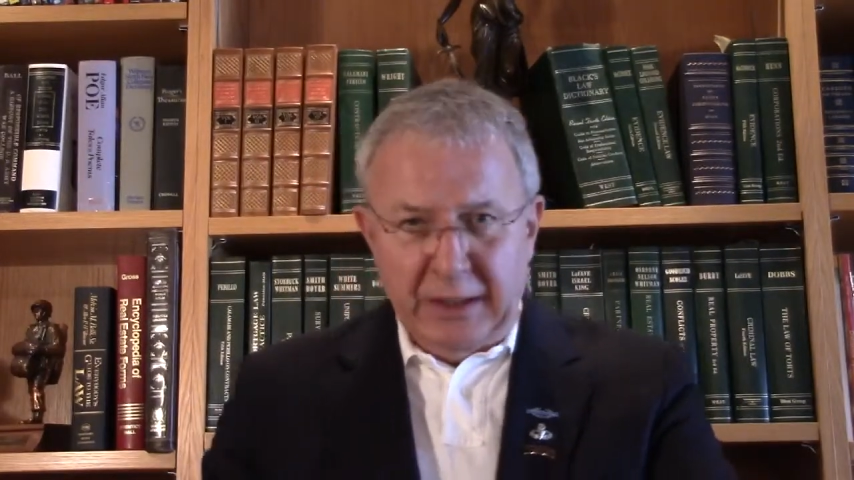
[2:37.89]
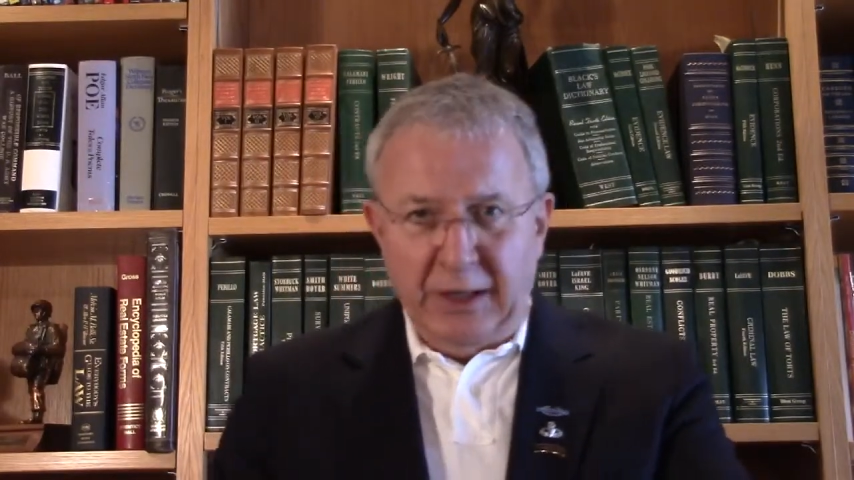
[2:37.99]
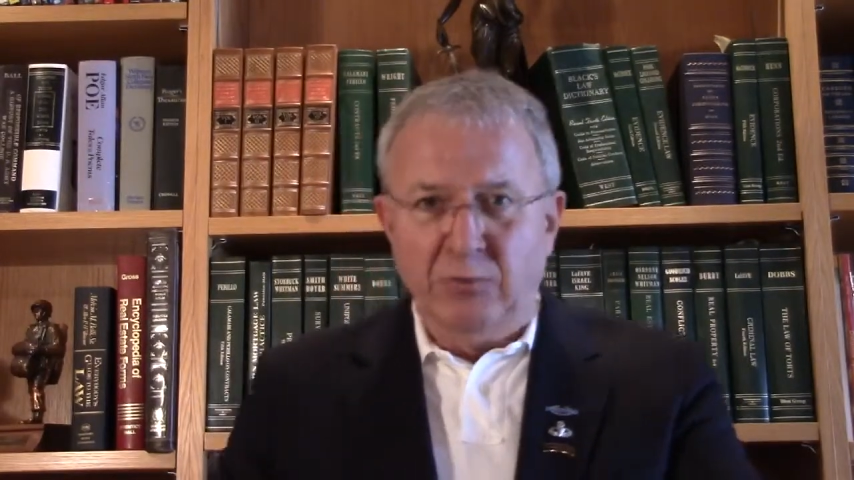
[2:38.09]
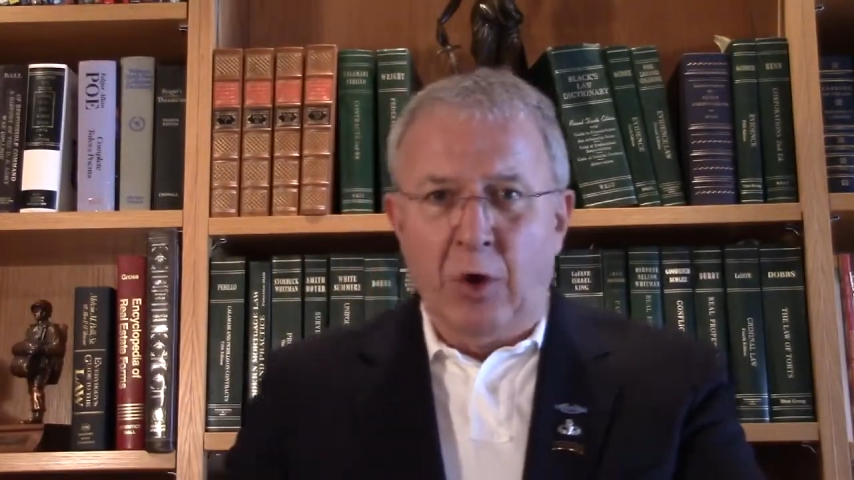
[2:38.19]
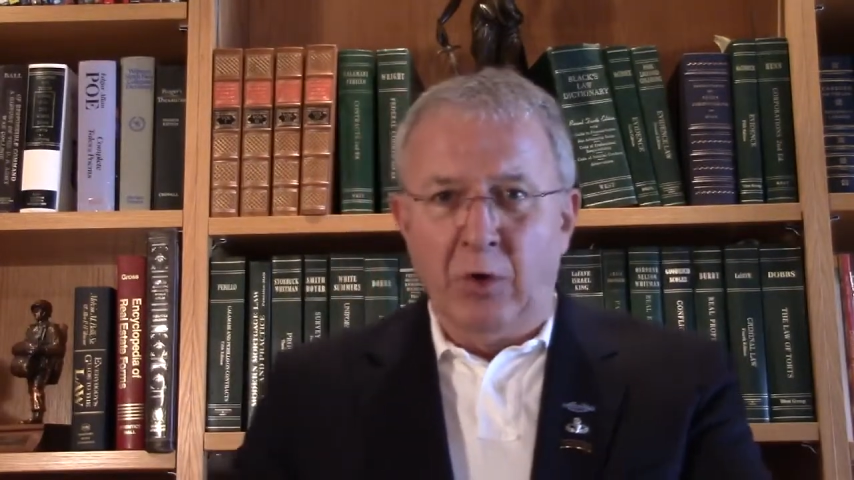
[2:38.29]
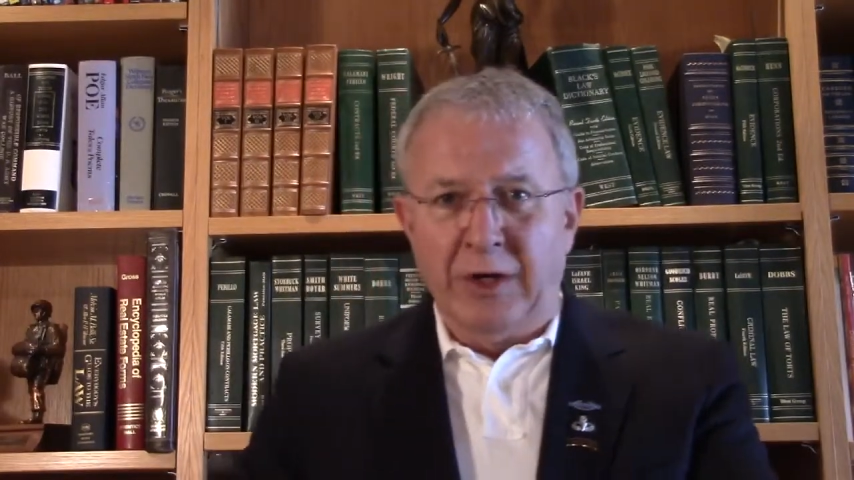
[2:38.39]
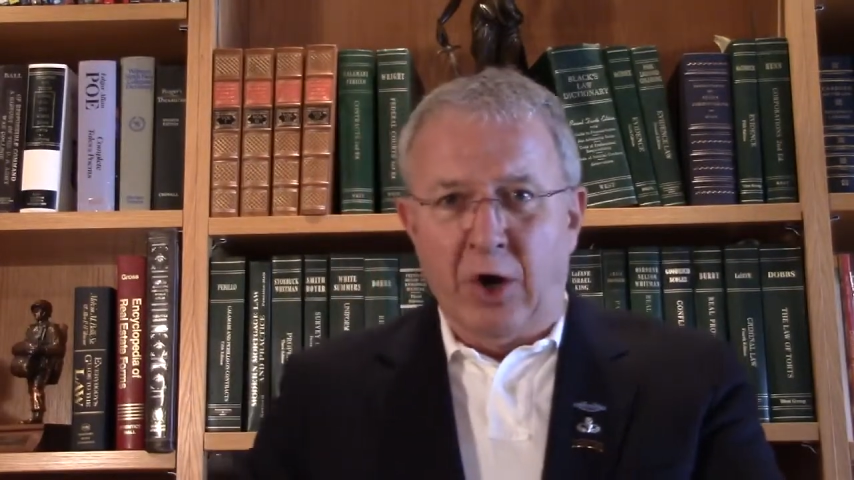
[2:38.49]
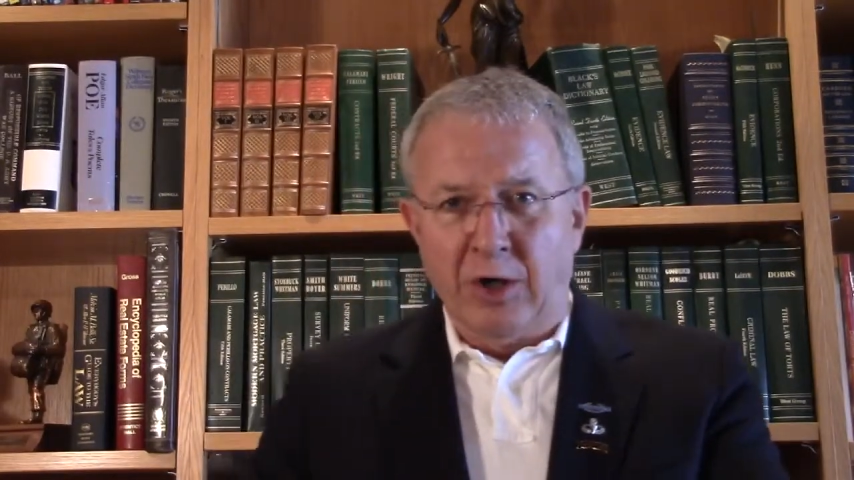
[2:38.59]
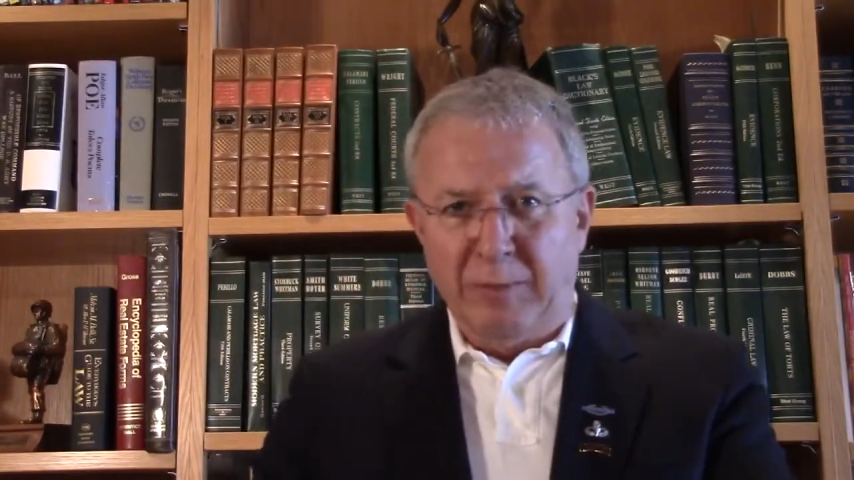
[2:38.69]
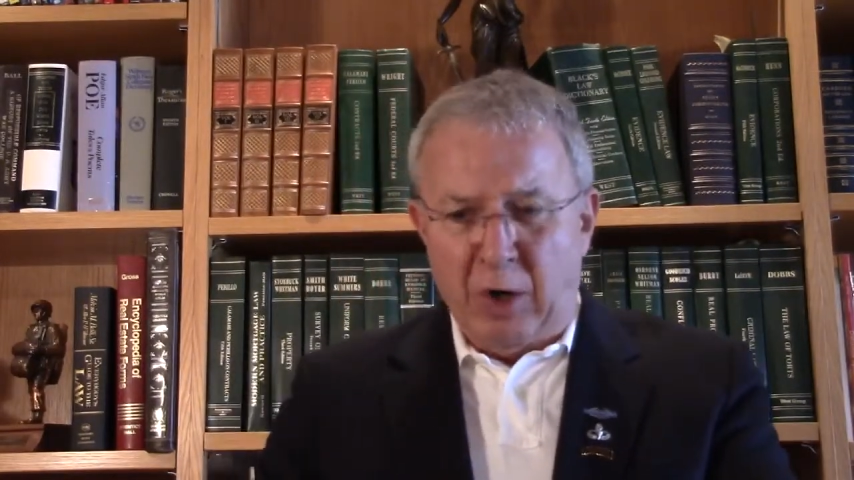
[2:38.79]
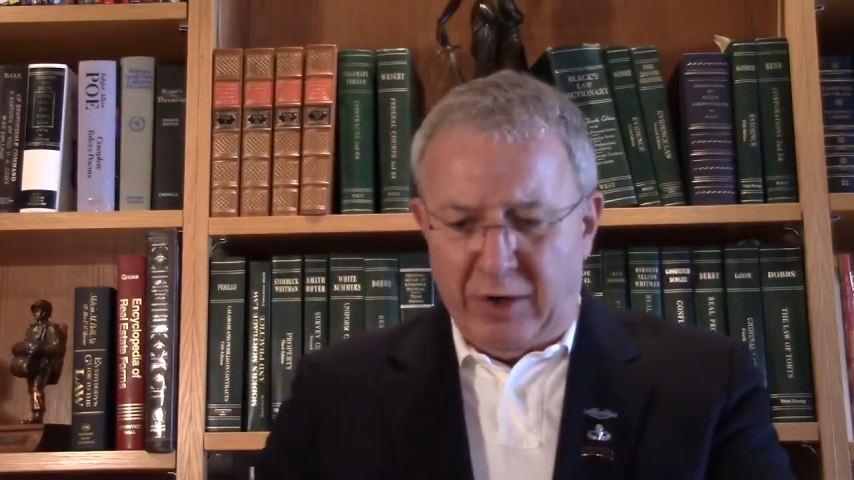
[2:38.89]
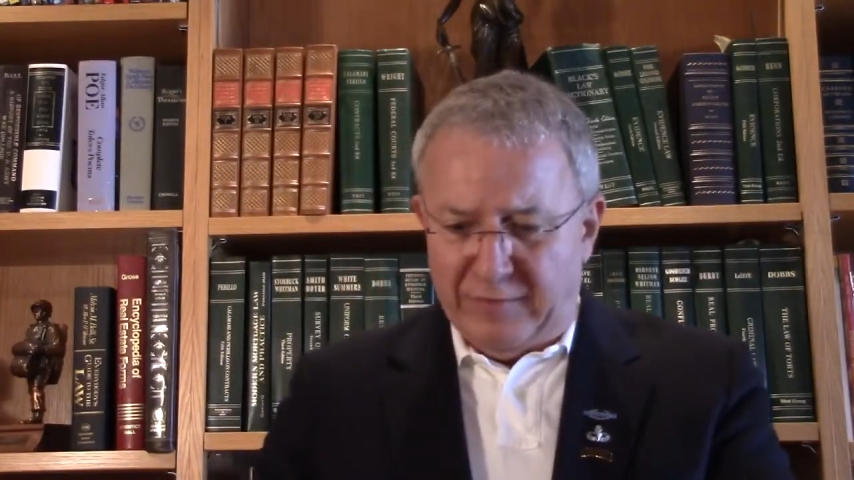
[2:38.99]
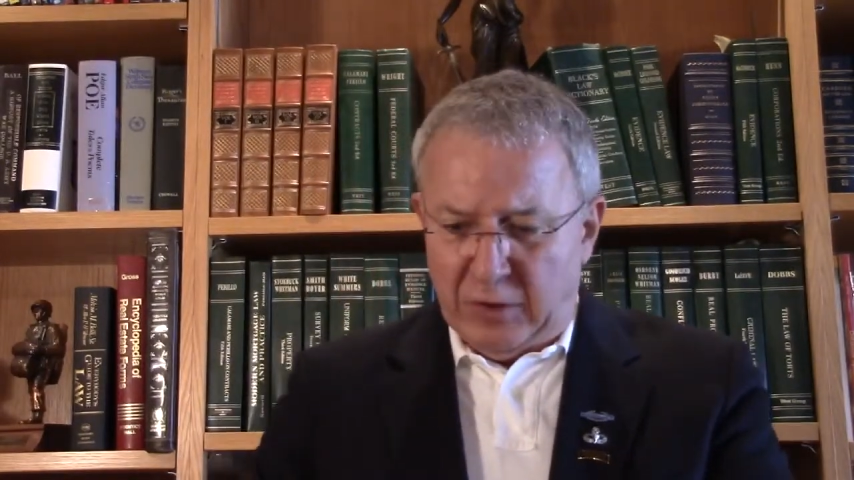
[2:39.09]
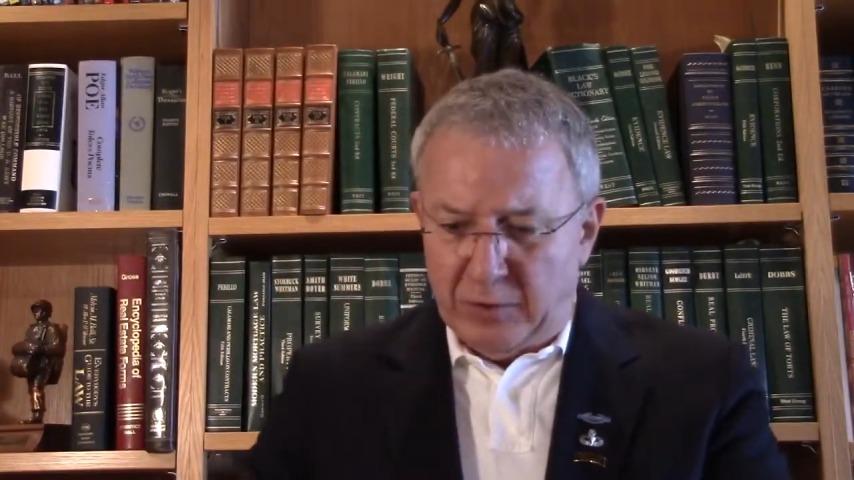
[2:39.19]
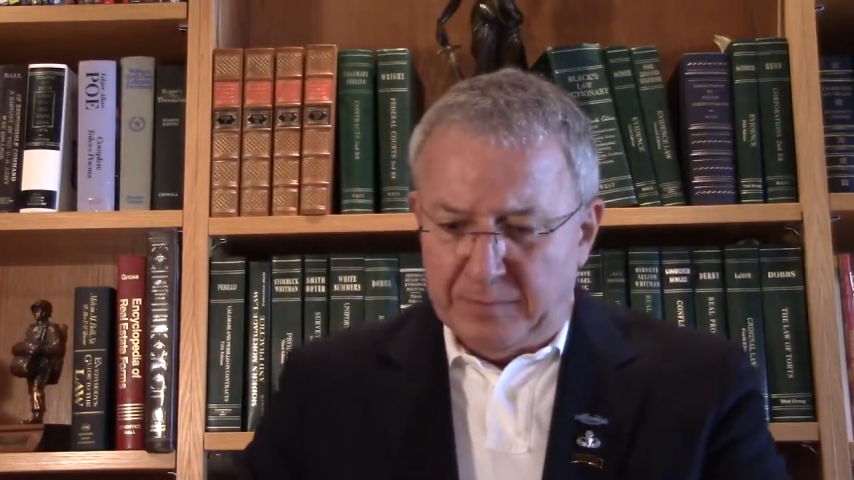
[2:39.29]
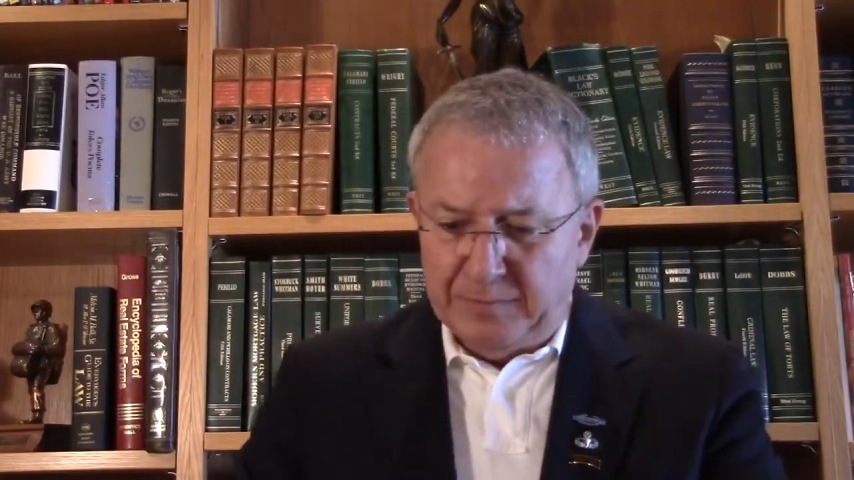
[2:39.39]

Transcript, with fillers: enroll in our bar review.